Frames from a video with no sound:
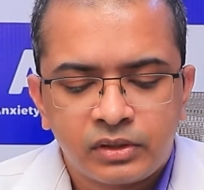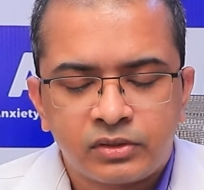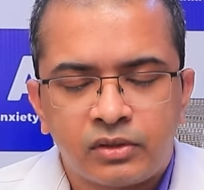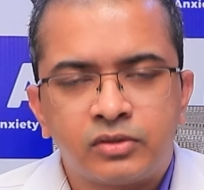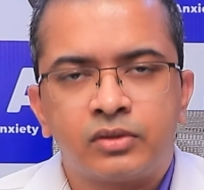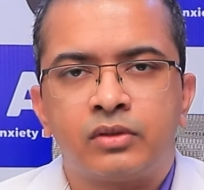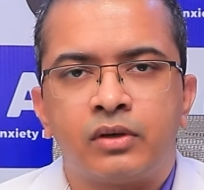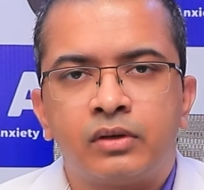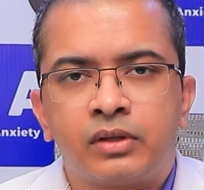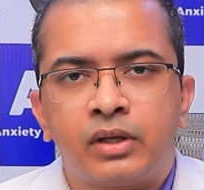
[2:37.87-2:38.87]
it is also
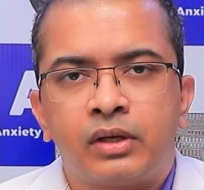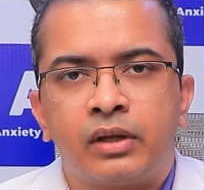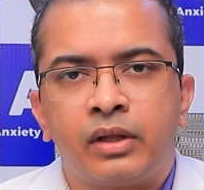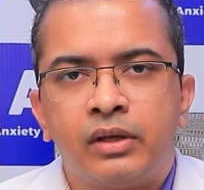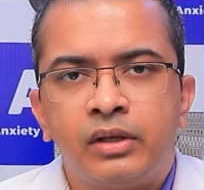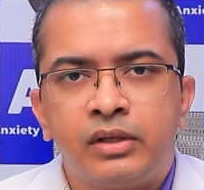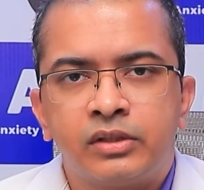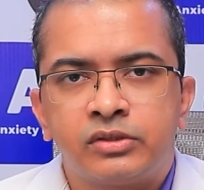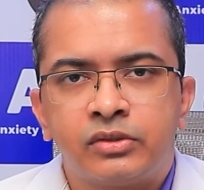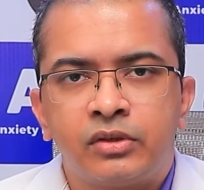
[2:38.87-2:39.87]
thought that any
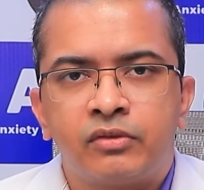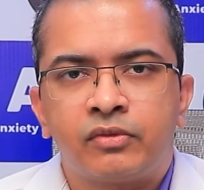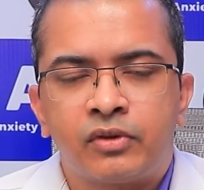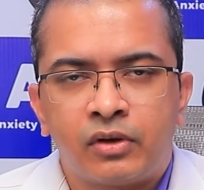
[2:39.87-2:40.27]
history of